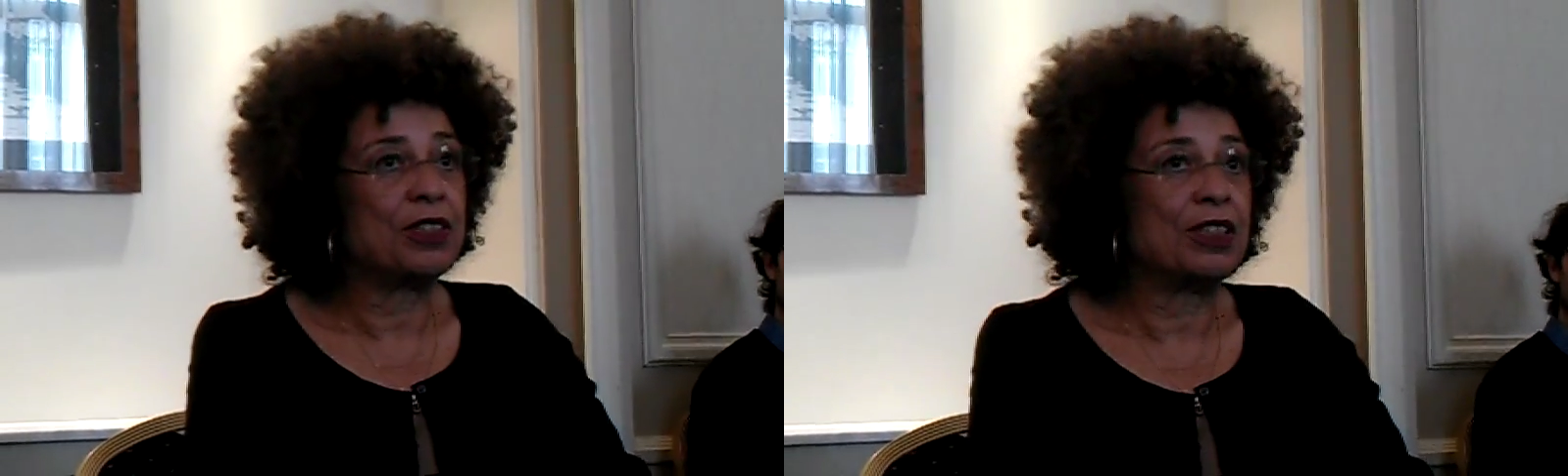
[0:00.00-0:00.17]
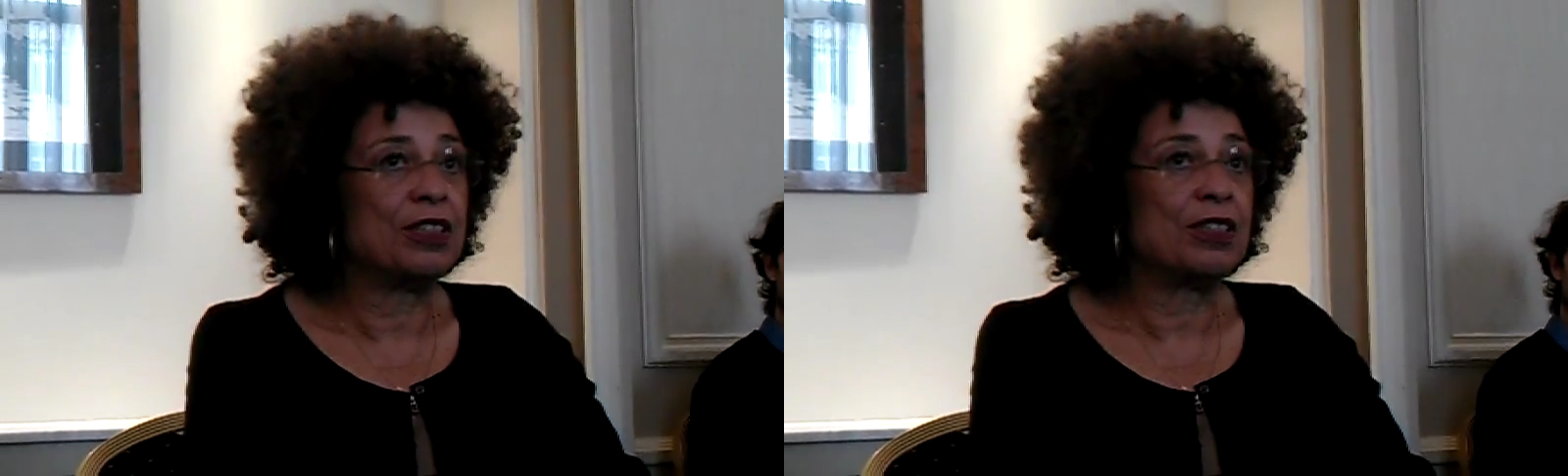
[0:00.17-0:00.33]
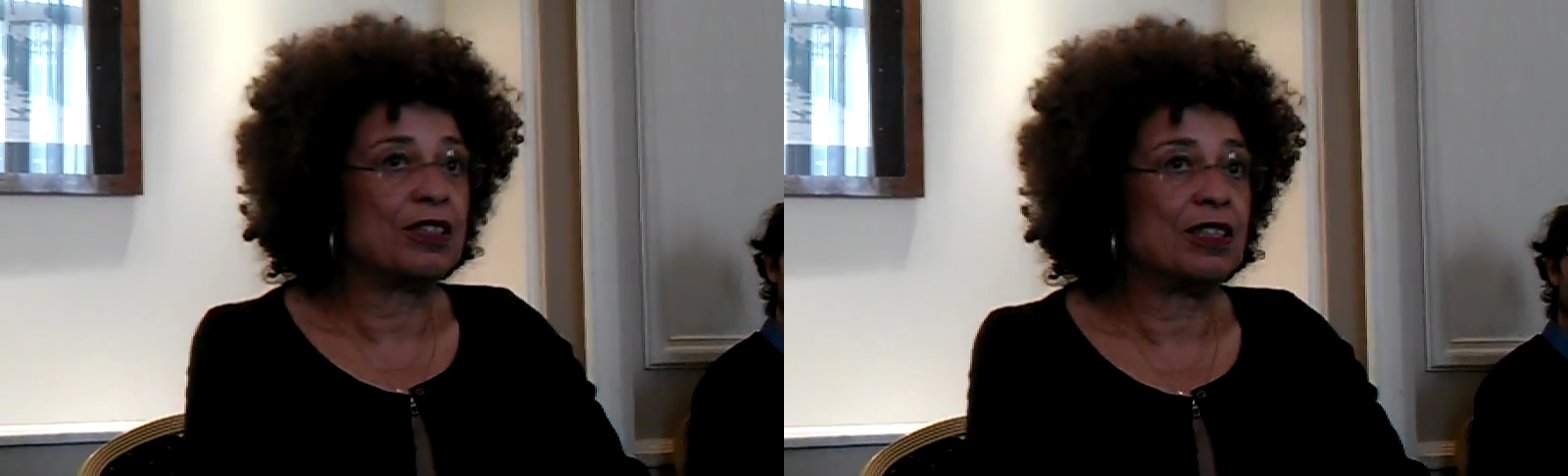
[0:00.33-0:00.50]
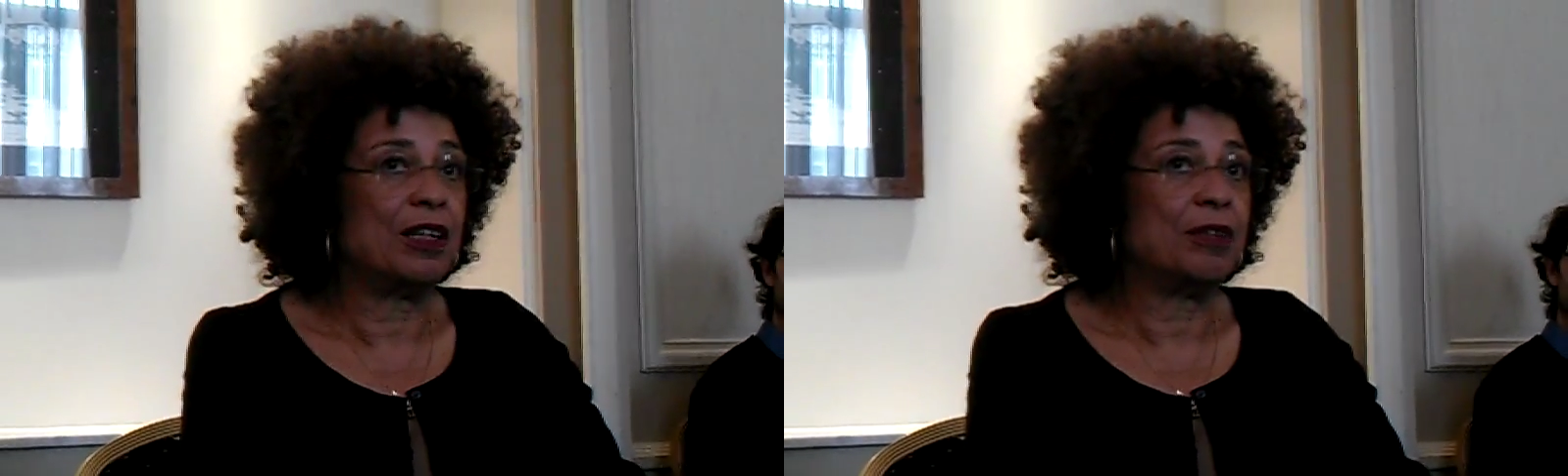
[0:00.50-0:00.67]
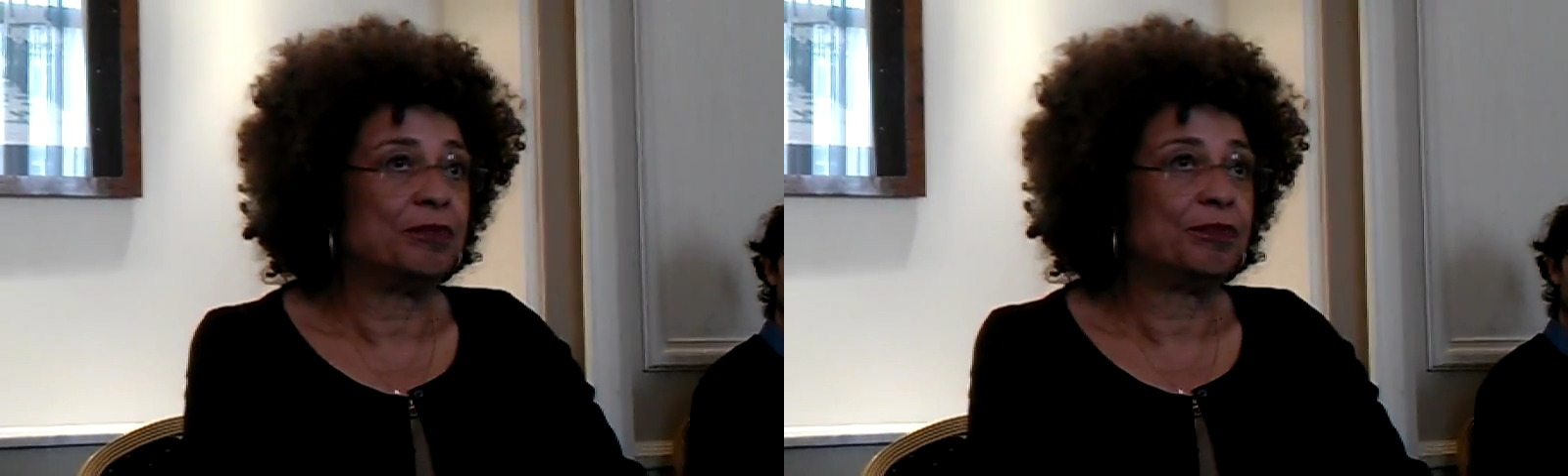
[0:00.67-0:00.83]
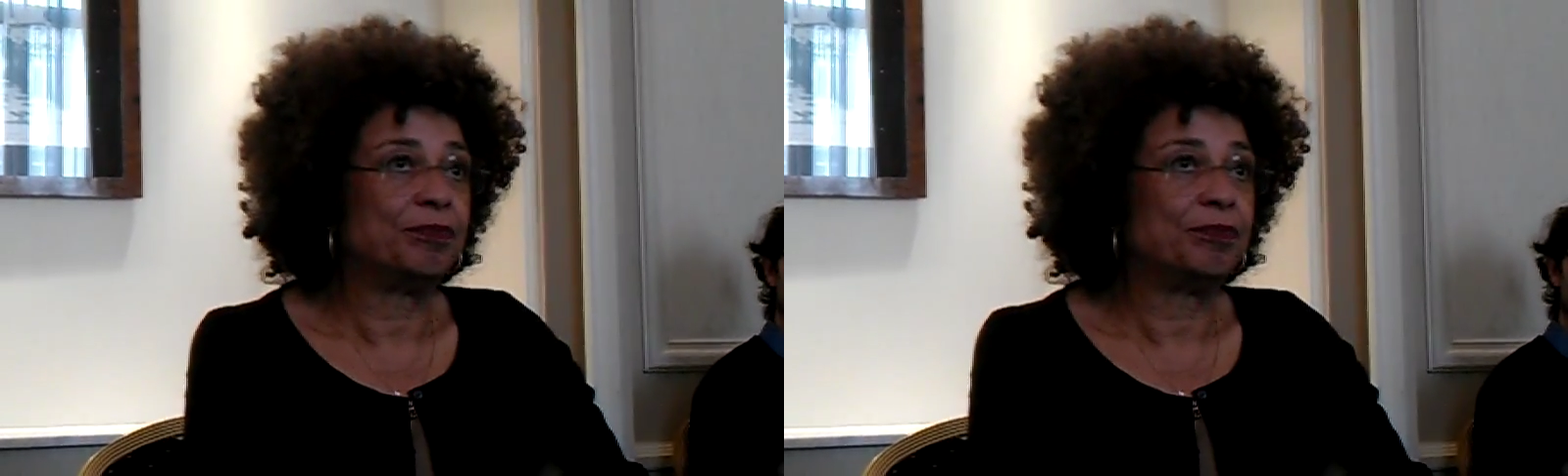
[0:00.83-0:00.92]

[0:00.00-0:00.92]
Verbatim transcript: is um,